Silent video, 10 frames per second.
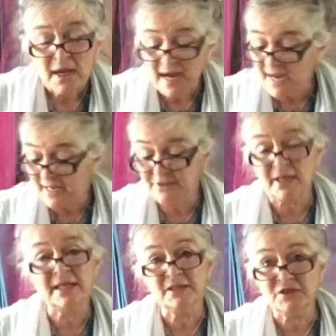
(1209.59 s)
and
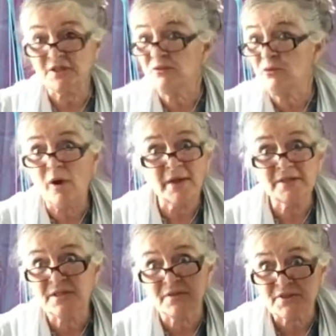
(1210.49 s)
it doesn't
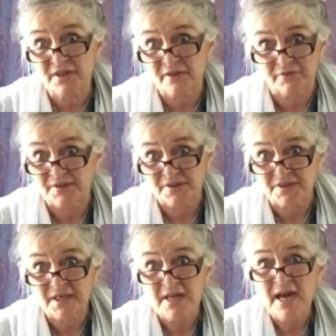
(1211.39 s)
rise to the
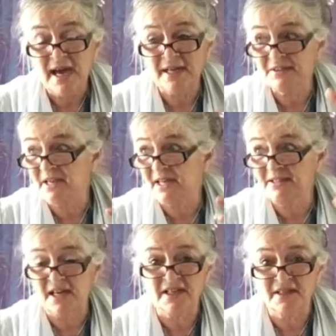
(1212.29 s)
surface
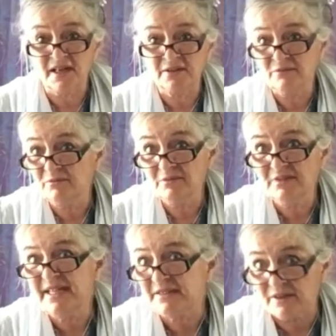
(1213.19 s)
and
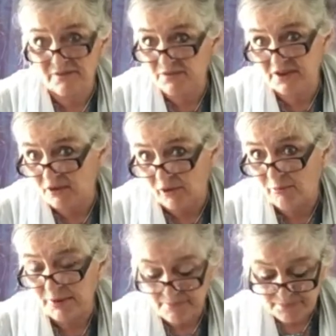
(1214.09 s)
litter the
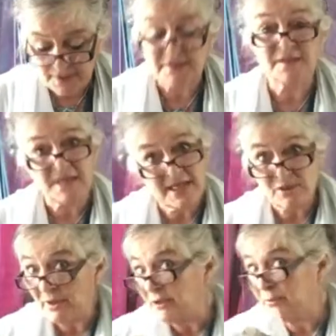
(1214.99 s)
top. It
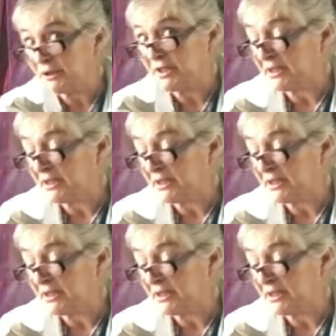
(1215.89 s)
stays where you put